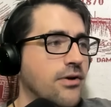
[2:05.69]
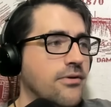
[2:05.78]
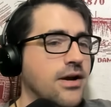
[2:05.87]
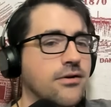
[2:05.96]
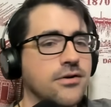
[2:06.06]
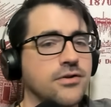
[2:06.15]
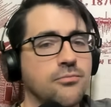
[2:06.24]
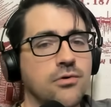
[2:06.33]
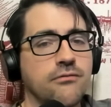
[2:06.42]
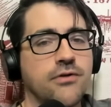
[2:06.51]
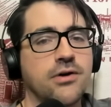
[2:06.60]
now because
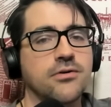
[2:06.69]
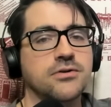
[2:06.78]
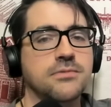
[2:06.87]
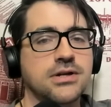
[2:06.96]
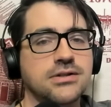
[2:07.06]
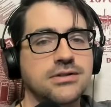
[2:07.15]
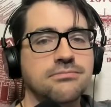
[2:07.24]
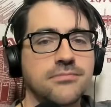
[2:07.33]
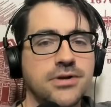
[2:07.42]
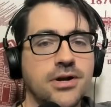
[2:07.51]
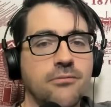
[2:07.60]
more voters means,
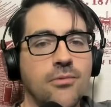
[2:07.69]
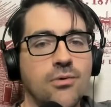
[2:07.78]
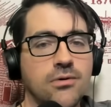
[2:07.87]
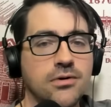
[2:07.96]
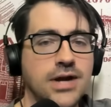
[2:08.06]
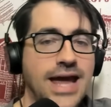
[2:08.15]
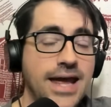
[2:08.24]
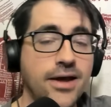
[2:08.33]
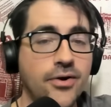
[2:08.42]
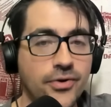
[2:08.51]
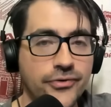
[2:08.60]
more
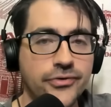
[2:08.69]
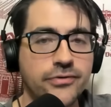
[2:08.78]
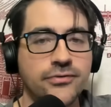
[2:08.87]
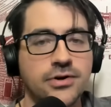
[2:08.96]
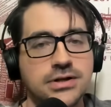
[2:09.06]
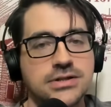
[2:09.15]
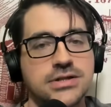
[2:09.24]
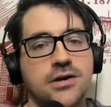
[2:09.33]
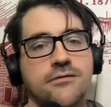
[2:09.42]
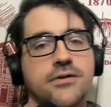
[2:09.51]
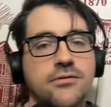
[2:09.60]
L's for
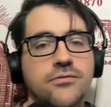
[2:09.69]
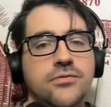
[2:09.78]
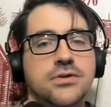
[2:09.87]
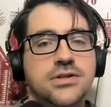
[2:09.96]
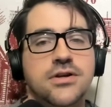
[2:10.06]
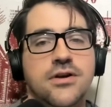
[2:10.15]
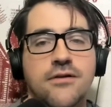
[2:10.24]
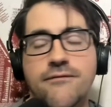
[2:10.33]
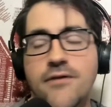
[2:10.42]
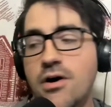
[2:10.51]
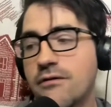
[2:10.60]
conservatives, which they're
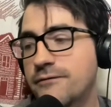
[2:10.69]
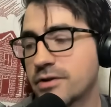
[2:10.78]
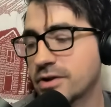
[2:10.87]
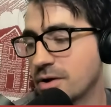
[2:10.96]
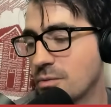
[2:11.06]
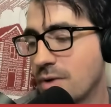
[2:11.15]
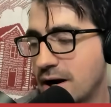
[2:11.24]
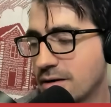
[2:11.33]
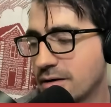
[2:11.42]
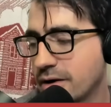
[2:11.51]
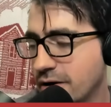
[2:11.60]
all fully
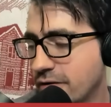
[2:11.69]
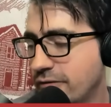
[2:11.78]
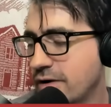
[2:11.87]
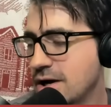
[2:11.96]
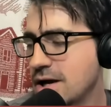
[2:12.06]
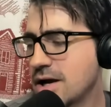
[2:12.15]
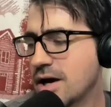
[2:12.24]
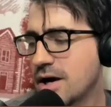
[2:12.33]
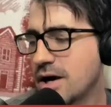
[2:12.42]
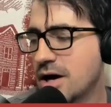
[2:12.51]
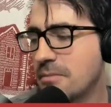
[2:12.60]
aware of.
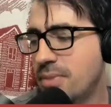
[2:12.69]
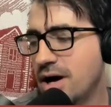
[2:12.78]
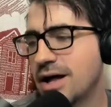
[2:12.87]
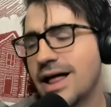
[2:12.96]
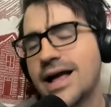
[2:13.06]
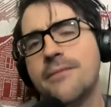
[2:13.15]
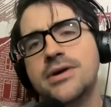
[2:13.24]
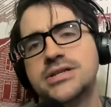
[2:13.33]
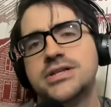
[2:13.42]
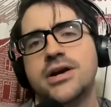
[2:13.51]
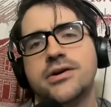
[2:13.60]
But like I
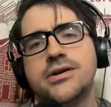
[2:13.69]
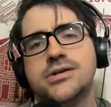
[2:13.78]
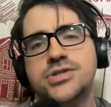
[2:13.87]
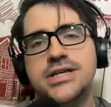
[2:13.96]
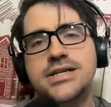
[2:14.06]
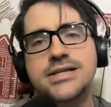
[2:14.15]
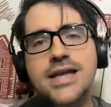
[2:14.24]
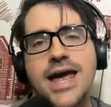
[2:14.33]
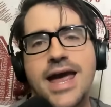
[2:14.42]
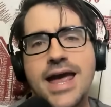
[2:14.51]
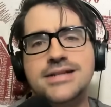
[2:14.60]
mentioned earlier, she
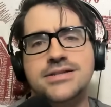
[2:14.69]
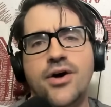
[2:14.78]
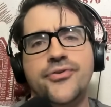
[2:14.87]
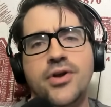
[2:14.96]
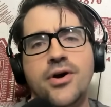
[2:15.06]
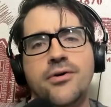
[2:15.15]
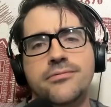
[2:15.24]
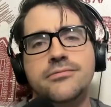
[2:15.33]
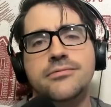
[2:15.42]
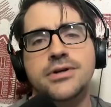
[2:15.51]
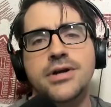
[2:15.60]
has
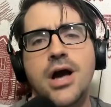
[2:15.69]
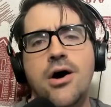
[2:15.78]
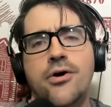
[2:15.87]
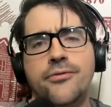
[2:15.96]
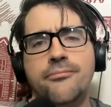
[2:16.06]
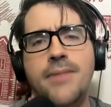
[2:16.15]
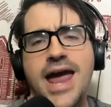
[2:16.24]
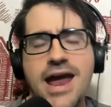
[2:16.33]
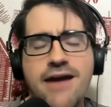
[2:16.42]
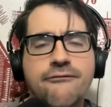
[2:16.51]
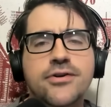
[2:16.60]
also gone
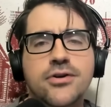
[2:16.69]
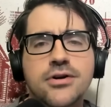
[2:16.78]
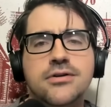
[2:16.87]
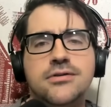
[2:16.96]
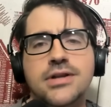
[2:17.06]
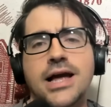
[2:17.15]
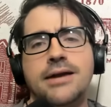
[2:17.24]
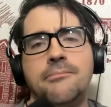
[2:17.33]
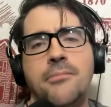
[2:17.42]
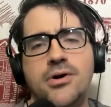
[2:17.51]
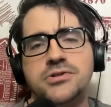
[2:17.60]
after like
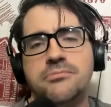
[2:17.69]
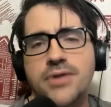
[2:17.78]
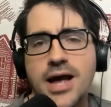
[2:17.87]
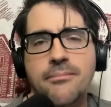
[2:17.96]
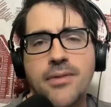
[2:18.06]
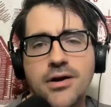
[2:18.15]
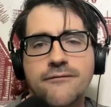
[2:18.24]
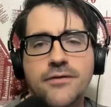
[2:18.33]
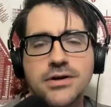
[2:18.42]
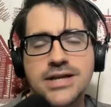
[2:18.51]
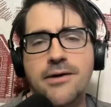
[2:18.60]
Marsha Blackburn,
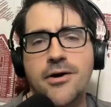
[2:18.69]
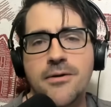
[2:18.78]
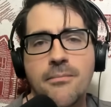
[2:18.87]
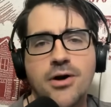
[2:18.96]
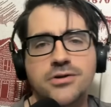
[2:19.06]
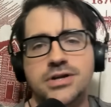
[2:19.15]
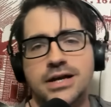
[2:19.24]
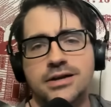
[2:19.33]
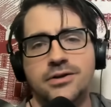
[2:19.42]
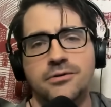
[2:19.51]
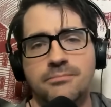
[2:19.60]
for example. Her and Marsha
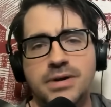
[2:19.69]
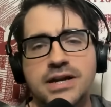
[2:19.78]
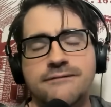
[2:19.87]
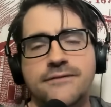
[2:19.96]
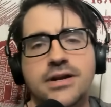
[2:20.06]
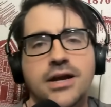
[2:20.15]
had a little beef, in